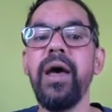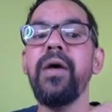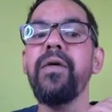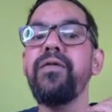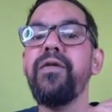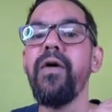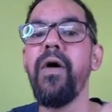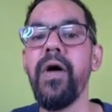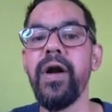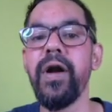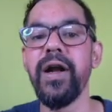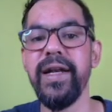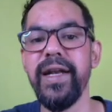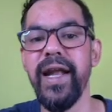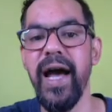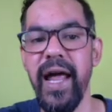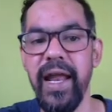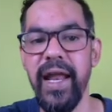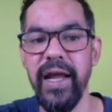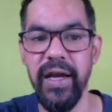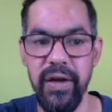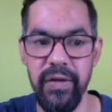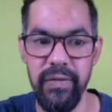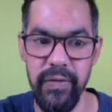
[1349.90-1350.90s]
foreign
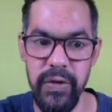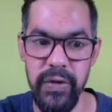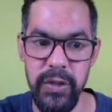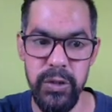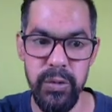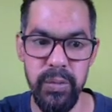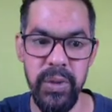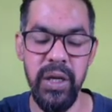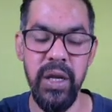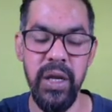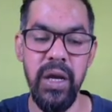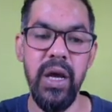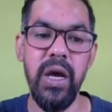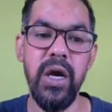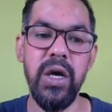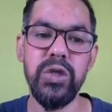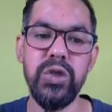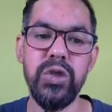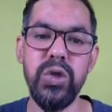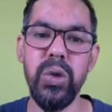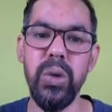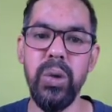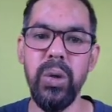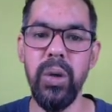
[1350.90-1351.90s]
direct investment.
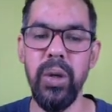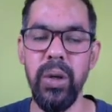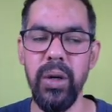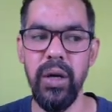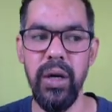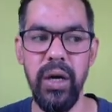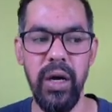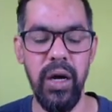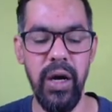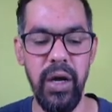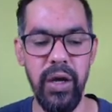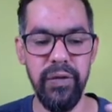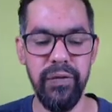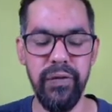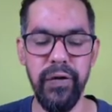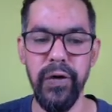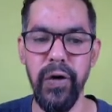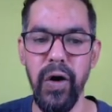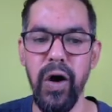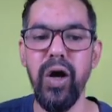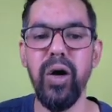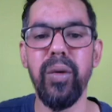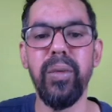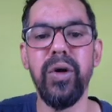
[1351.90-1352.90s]
So if you
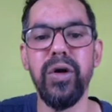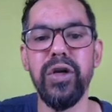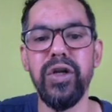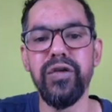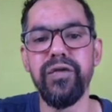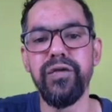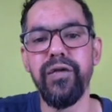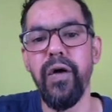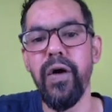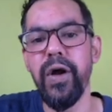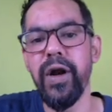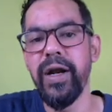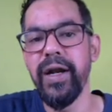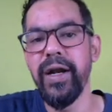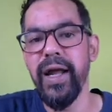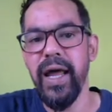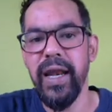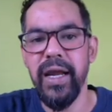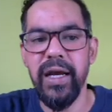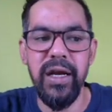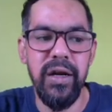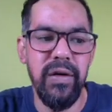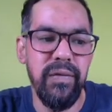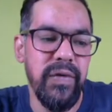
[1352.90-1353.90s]
talk about the foreign
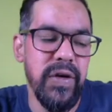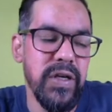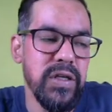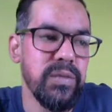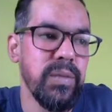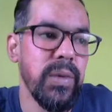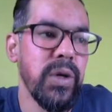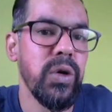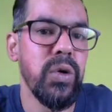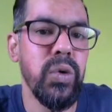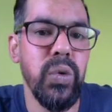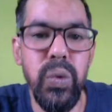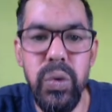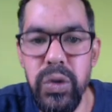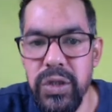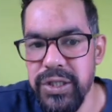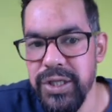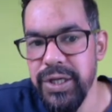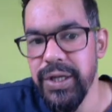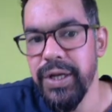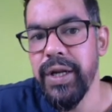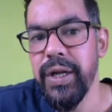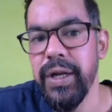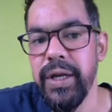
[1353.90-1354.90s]
direct investment routes
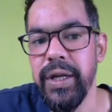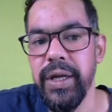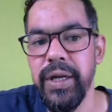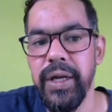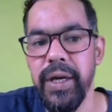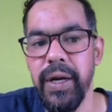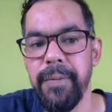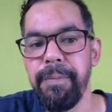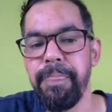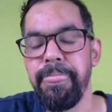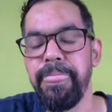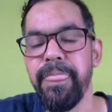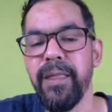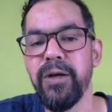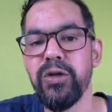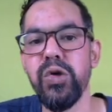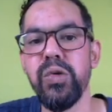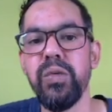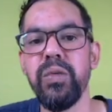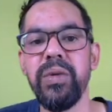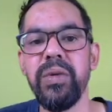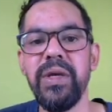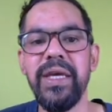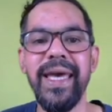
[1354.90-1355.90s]
in India, so
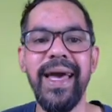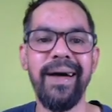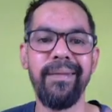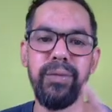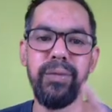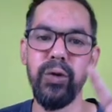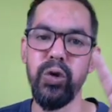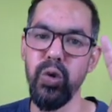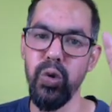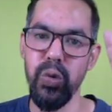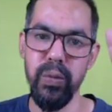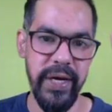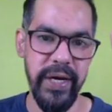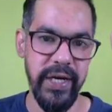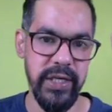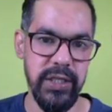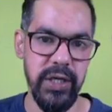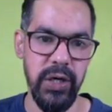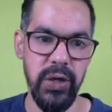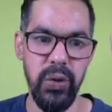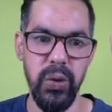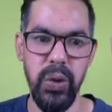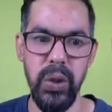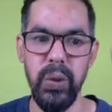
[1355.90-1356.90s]
we have two
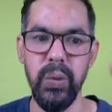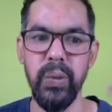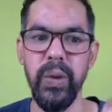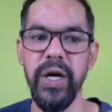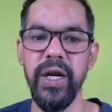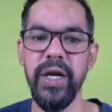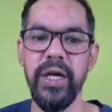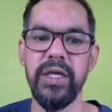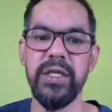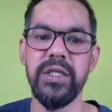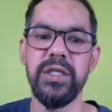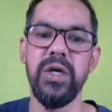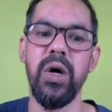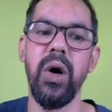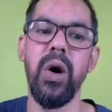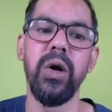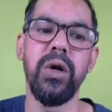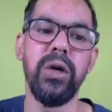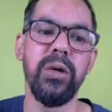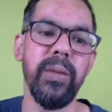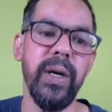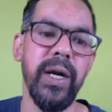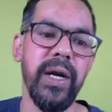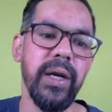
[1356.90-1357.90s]
major route. One is
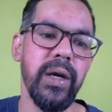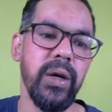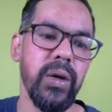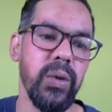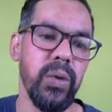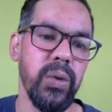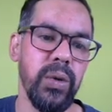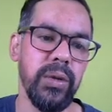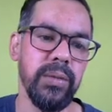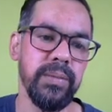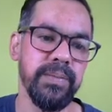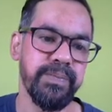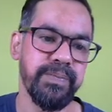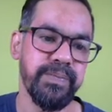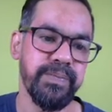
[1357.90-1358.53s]
automatic route